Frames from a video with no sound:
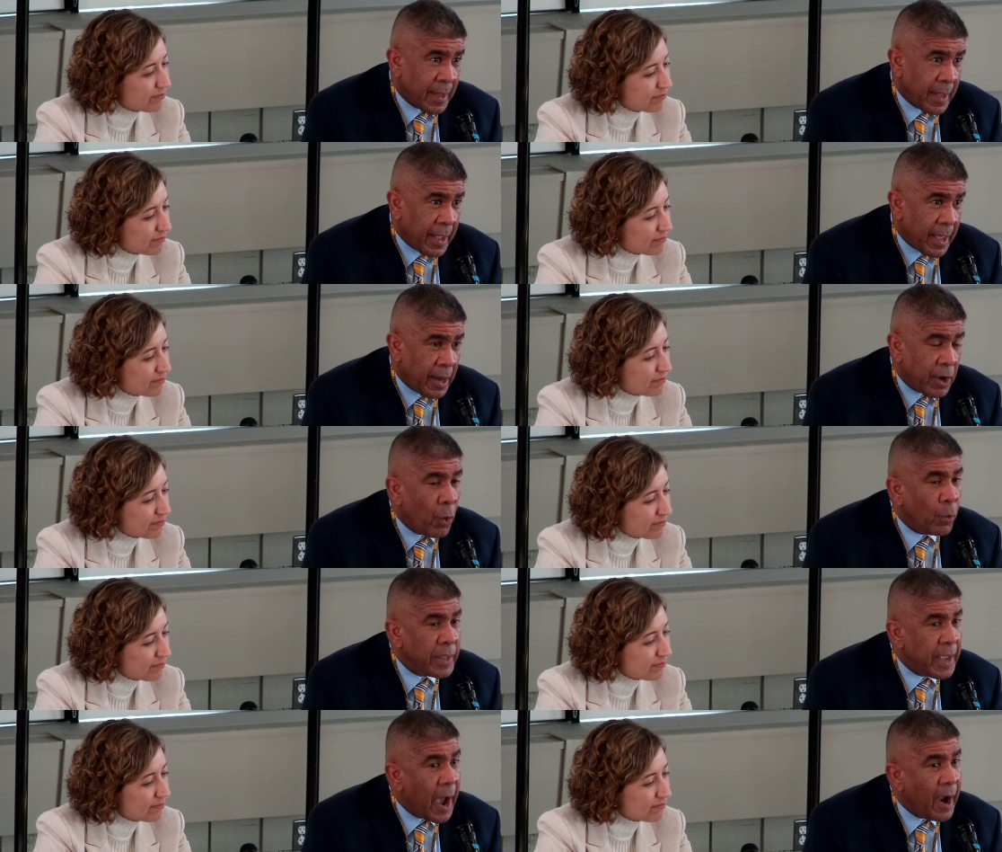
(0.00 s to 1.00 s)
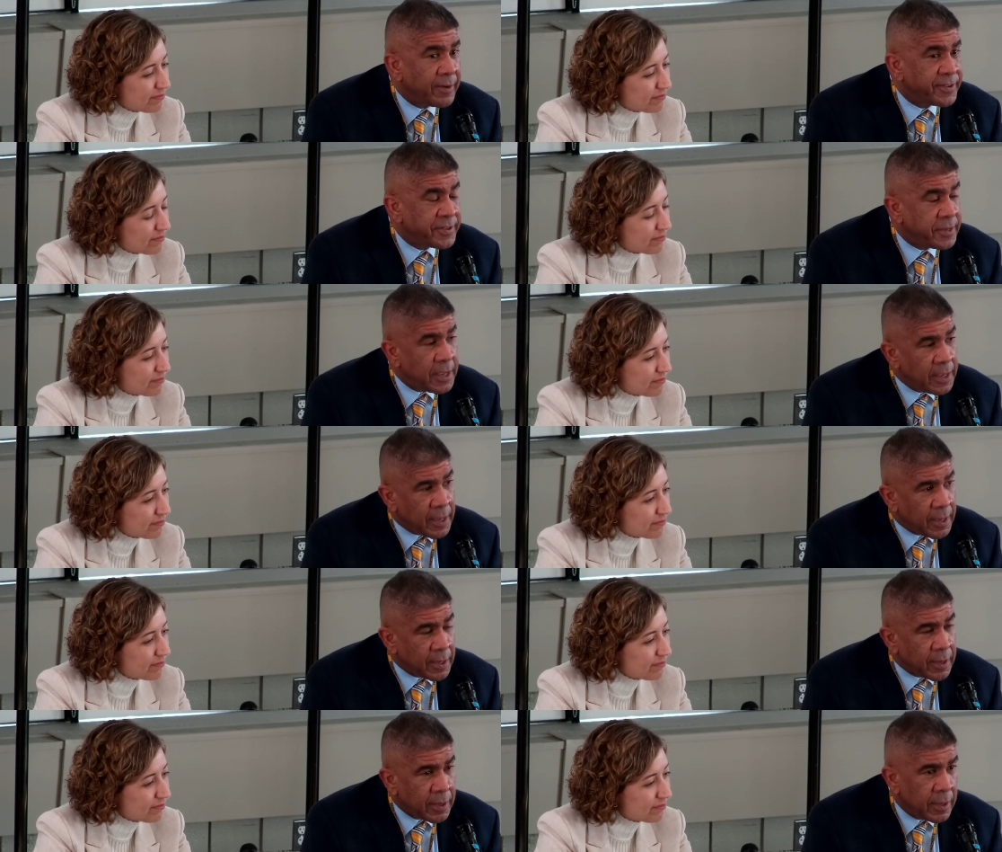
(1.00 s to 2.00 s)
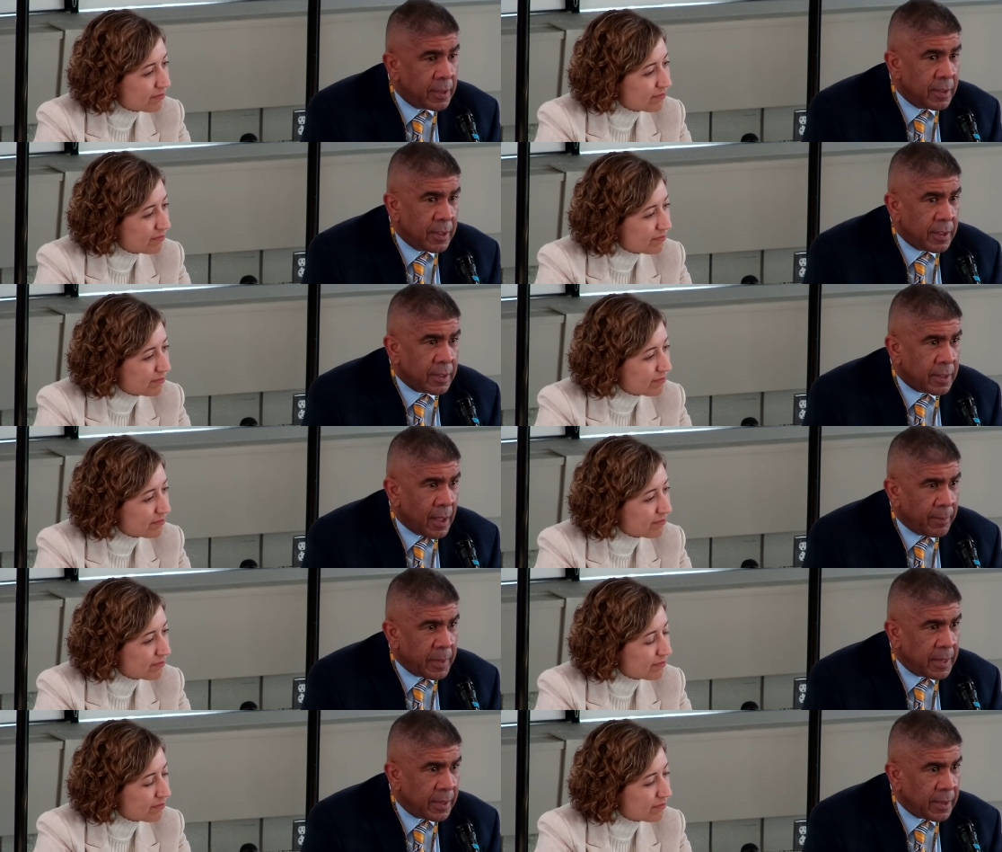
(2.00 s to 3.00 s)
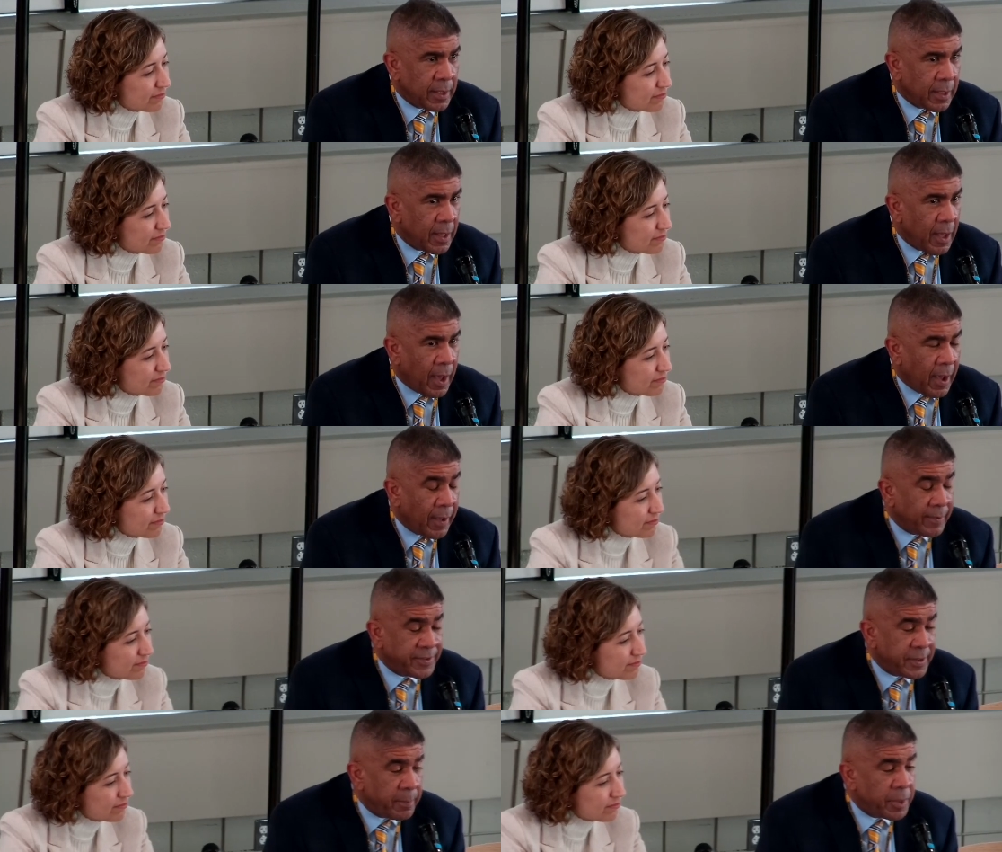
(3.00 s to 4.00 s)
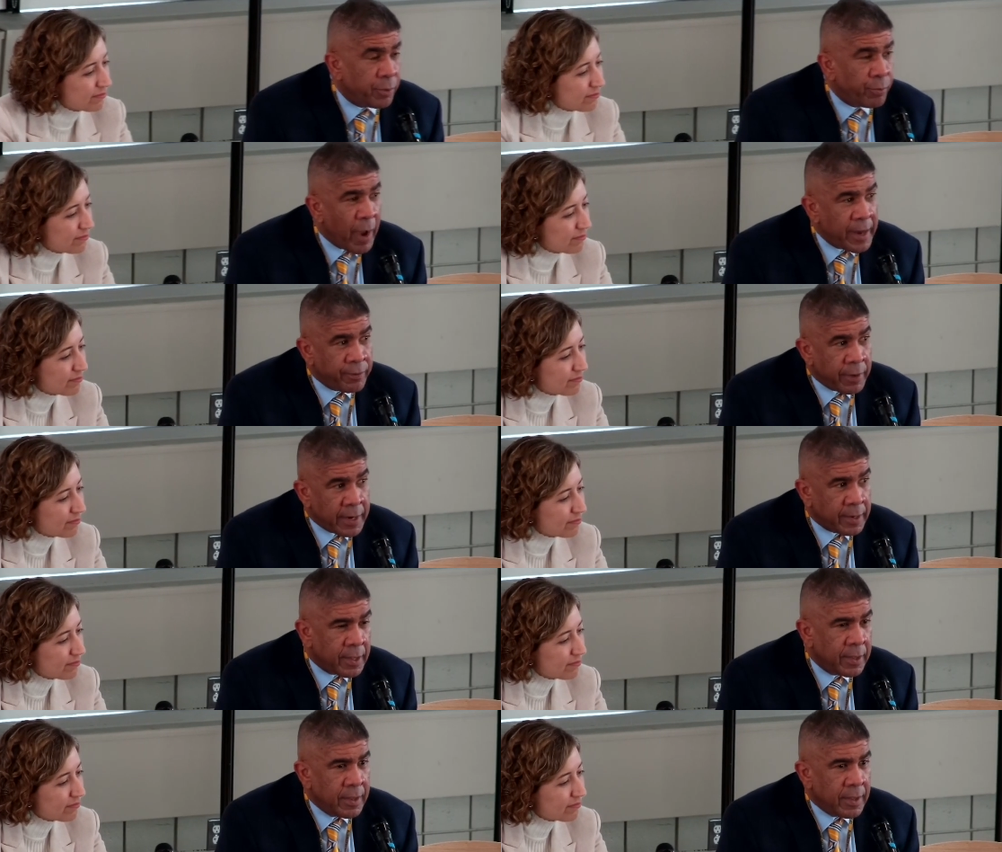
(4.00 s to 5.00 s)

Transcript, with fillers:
Speaker 1: And we are seeing coming uh, some of the rhetoric